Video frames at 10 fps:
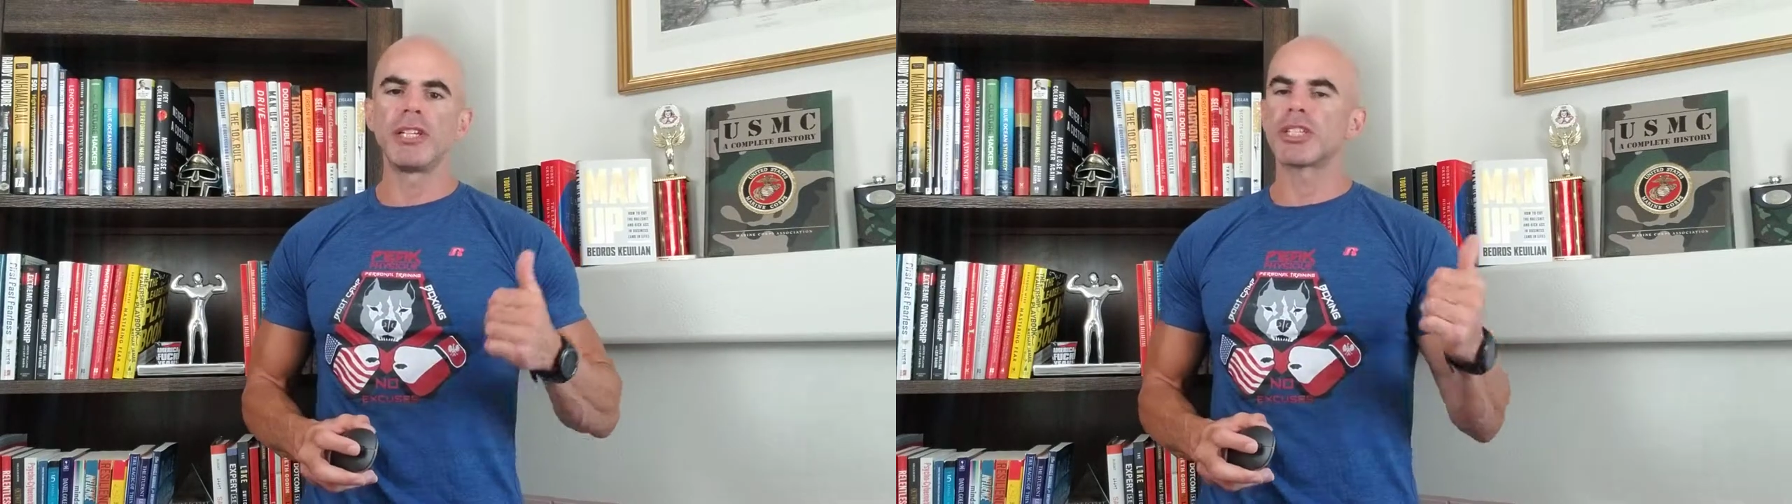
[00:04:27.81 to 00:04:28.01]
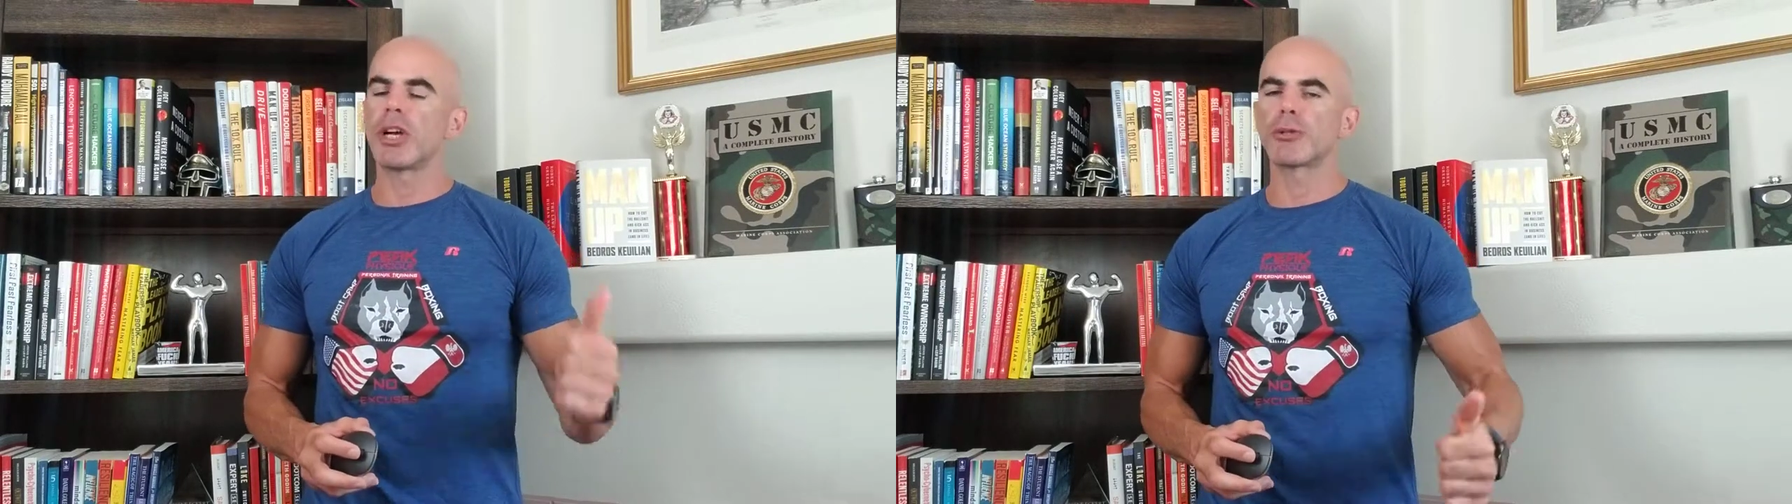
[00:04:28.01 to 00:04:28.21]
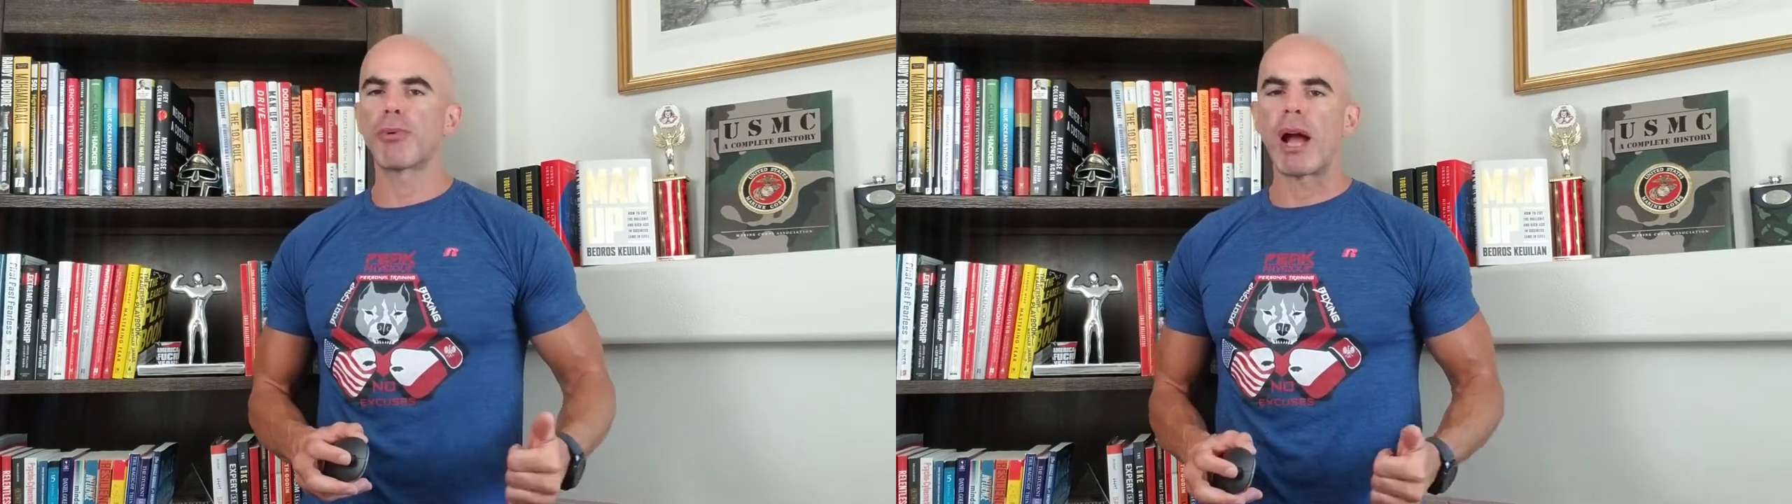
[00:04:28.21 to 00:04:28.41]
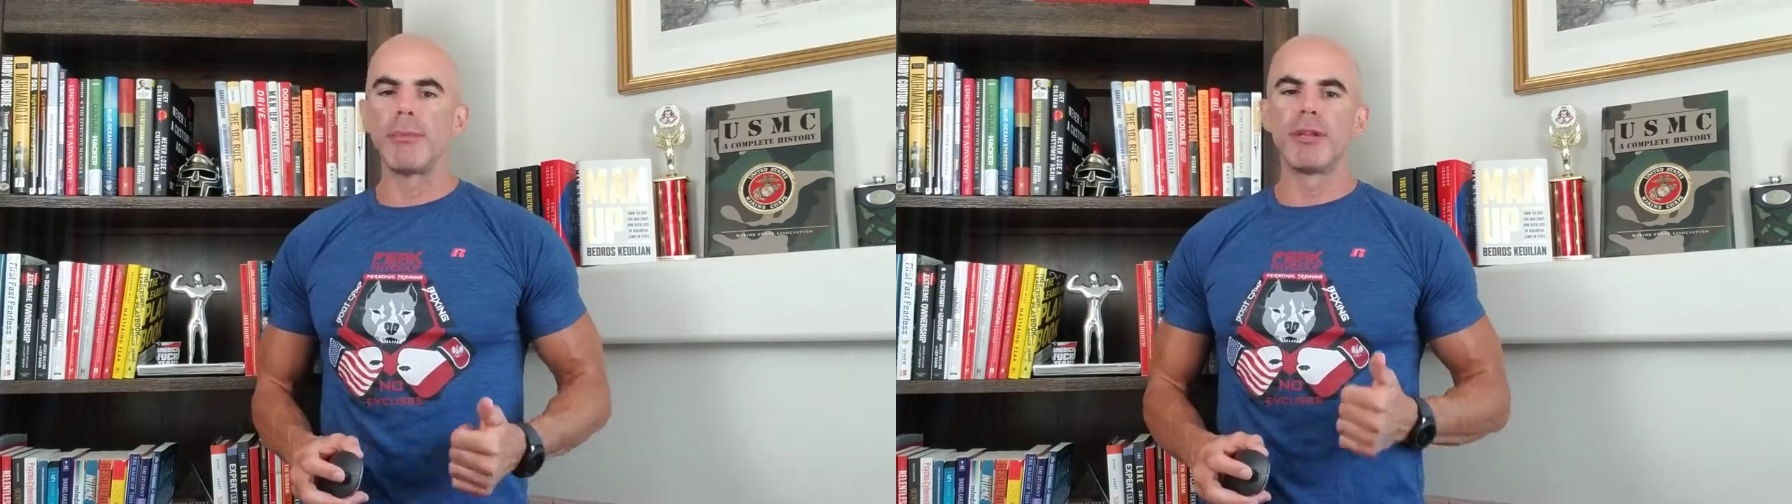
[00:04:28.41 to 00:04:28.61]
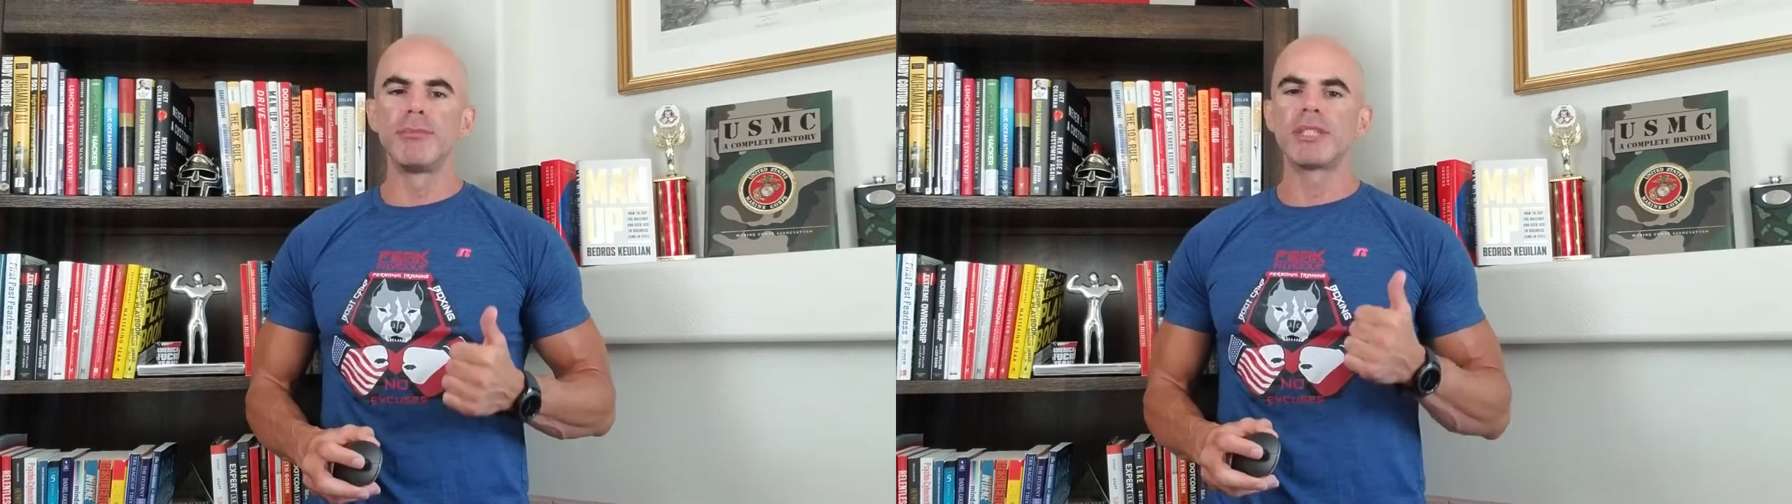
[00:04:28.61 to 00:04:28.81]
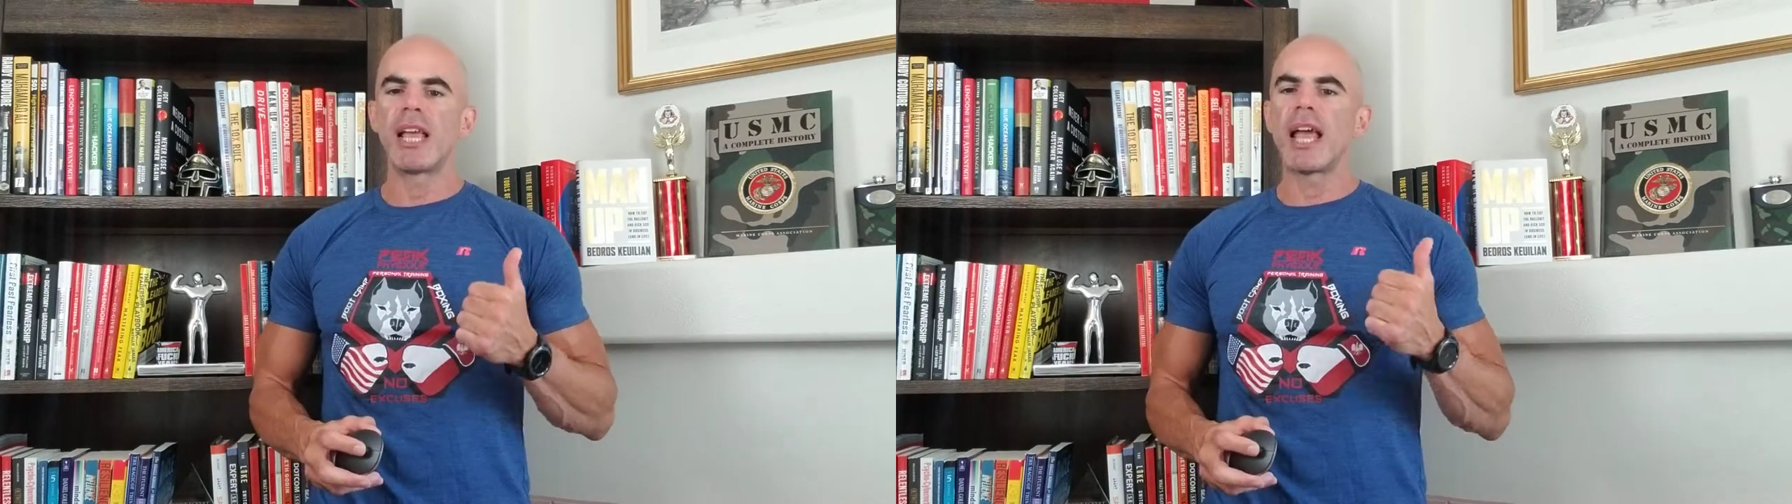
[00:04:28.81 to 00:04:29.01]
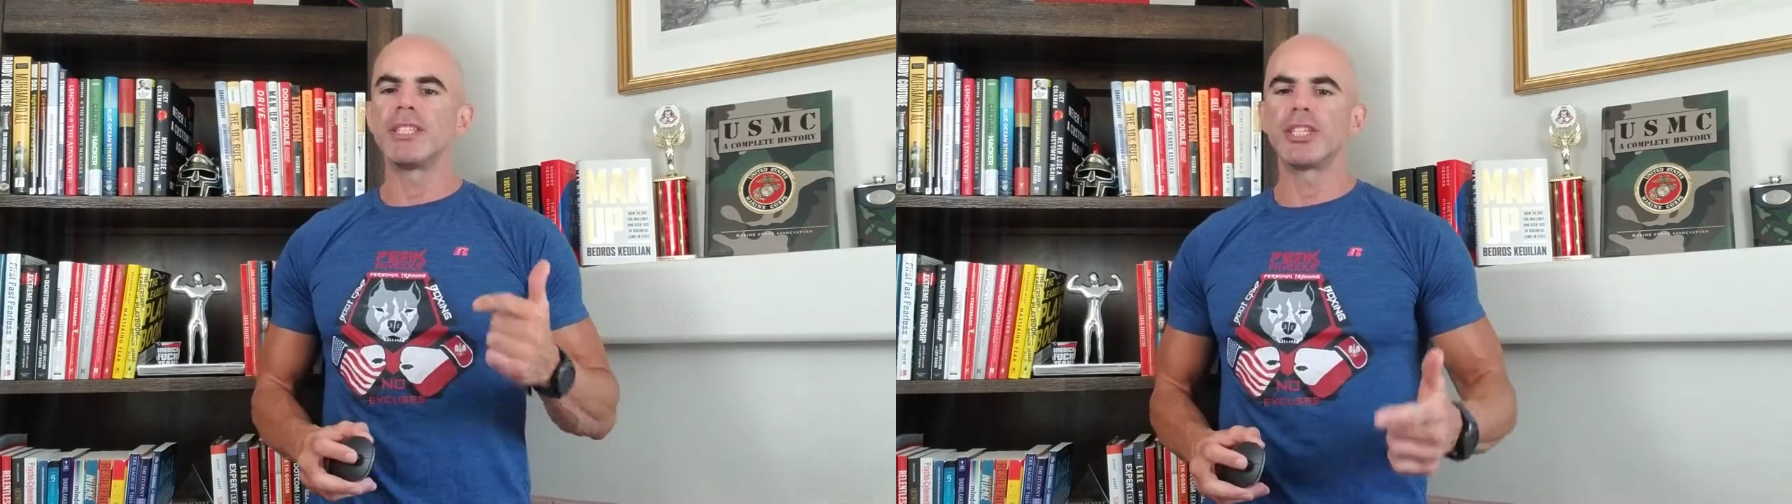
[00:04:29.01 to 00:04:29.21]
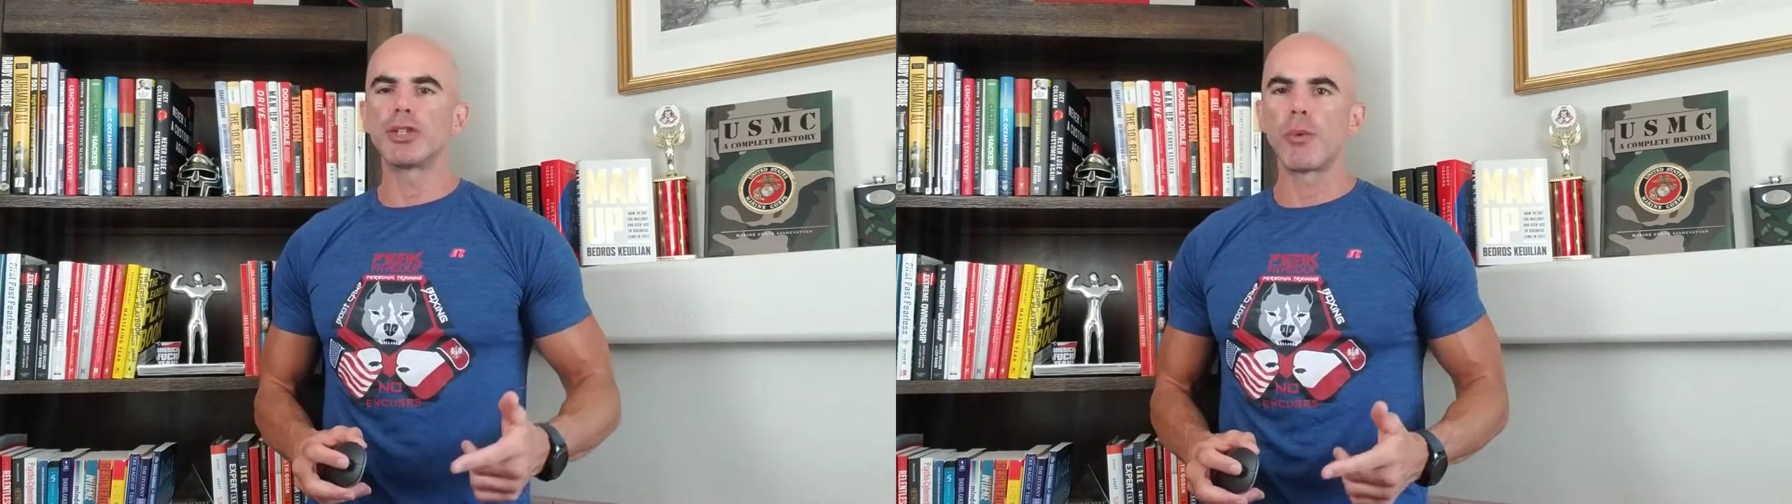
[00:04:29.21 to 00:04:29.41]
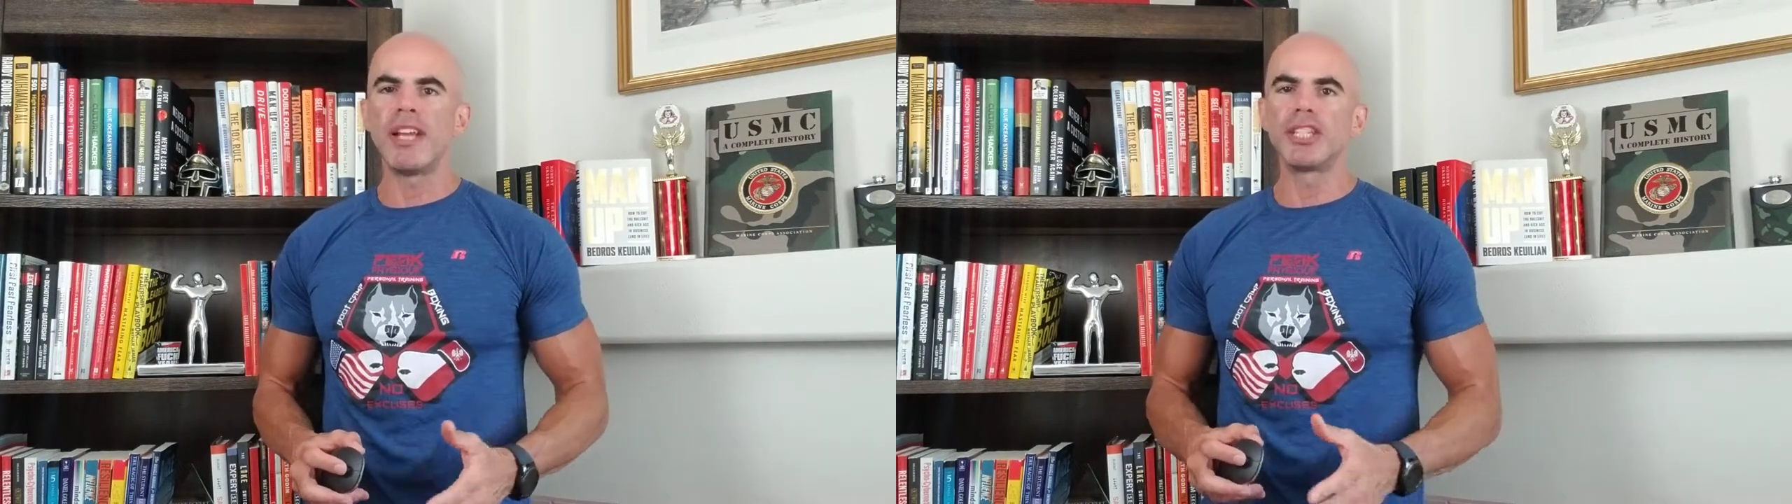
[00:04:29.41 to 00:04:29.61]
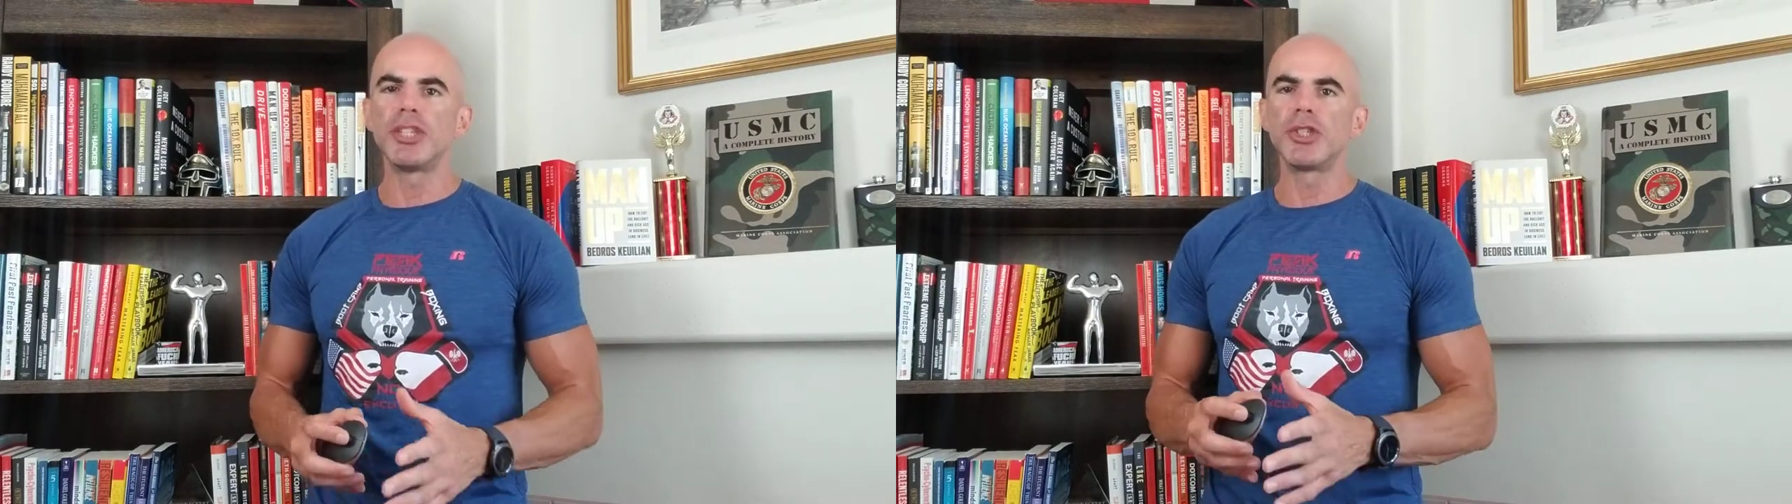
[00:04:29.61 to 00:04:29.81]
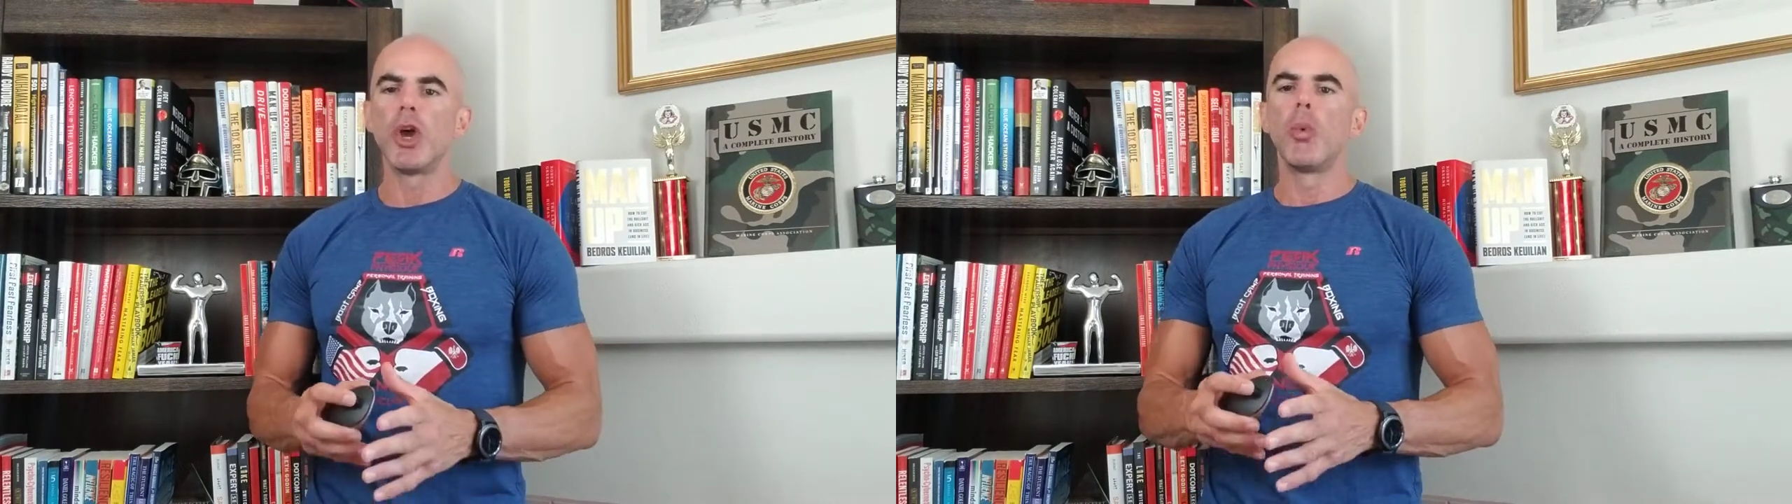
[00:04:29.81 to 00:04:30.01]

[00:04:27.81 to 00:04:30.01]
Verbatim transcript: discuss problems and situations